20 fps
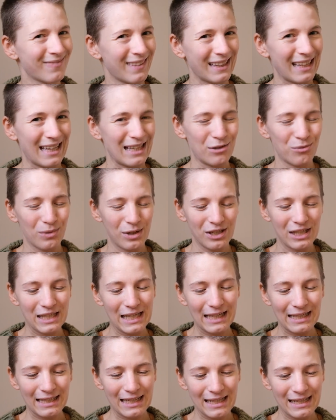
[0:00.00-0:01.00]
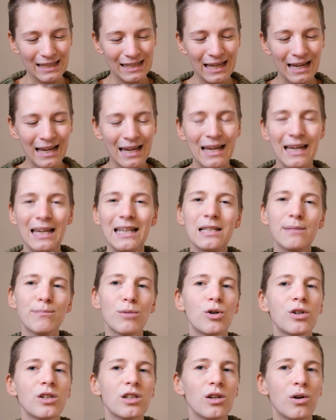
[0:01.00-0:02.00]
That's a weird sentence. It's
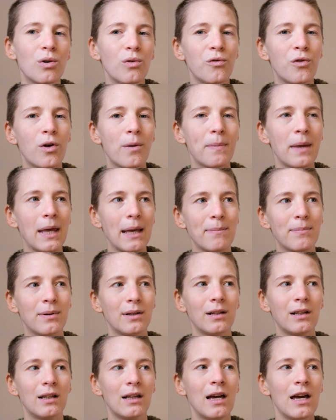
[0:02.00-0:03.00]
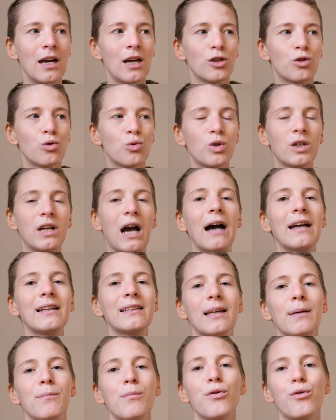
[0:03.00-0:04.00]
more so for people to guide
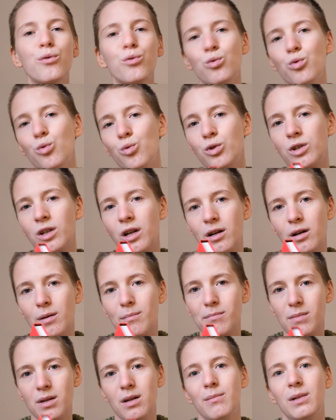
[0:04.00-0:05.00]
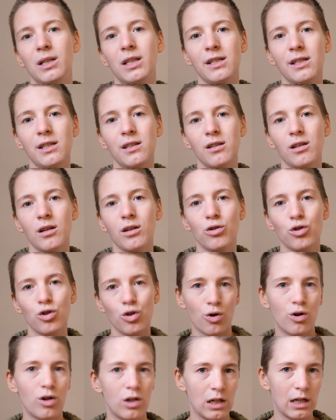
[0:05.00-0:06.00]
them through their minimalist
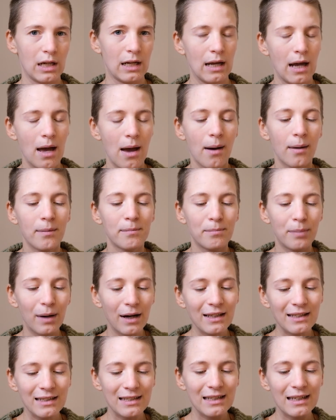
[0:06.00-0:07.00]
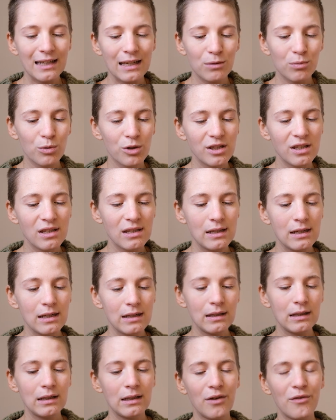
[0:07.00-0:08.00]
journey. But it was
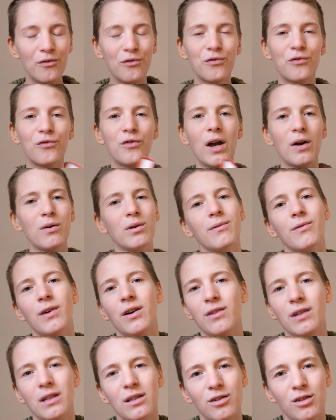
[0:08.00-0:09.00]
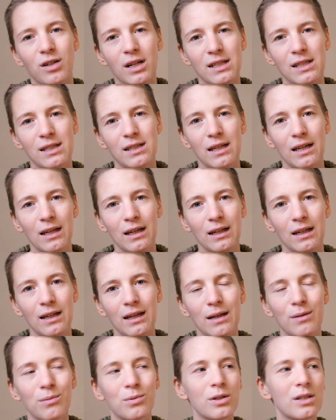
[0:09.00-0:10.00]
still very, very interesting.
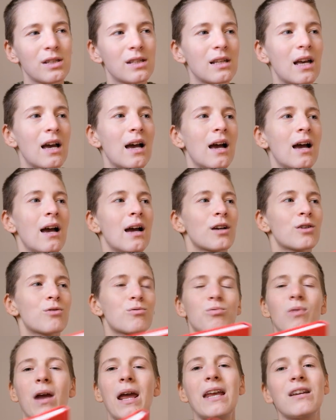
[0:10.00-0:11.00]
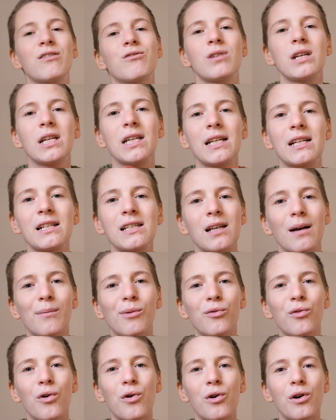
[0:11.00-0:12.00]
It was great reading some
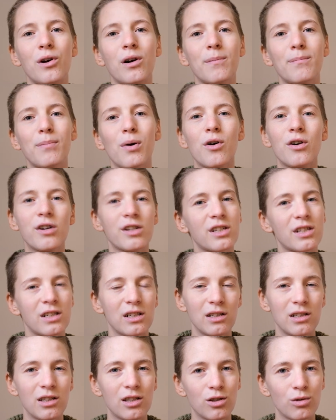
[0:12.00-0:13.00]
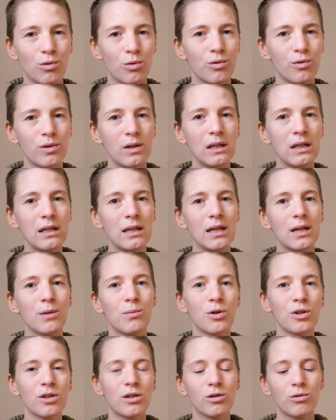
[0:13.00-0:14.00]
of her personal story. It
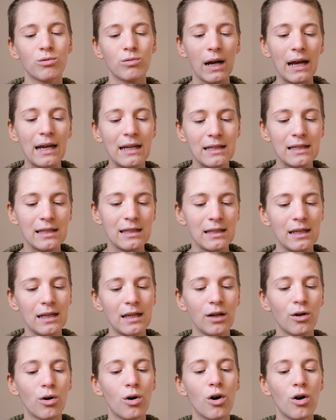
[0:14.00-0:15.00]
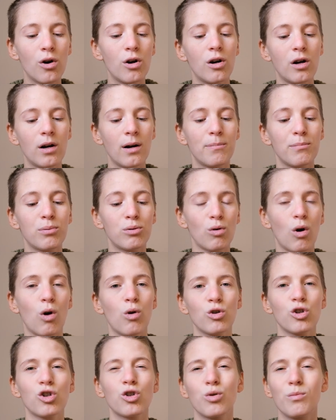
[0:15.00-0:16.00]
was great seeing her
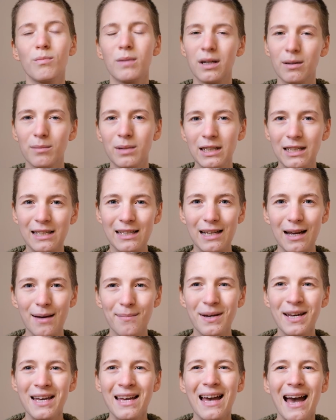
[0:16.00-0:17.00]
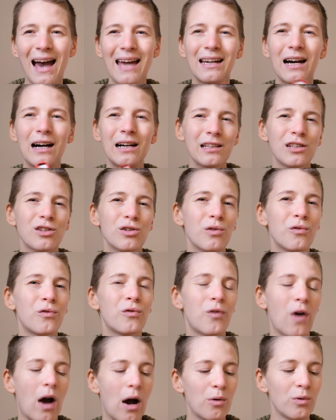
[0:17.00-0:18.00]
approach to minimalism. And I also
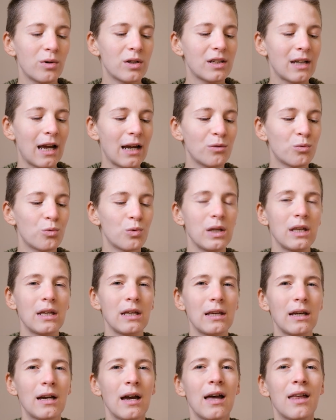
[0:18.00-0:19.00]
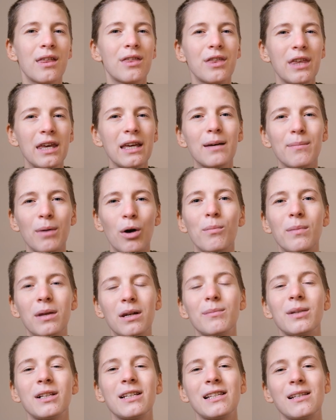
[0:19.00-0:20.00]
found that we think about
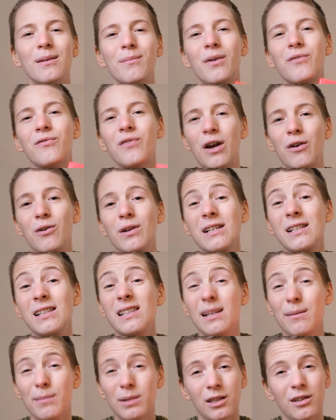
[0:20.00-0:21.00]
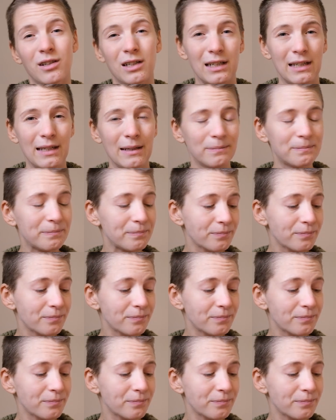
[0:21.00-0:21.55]
minimalism very similarly.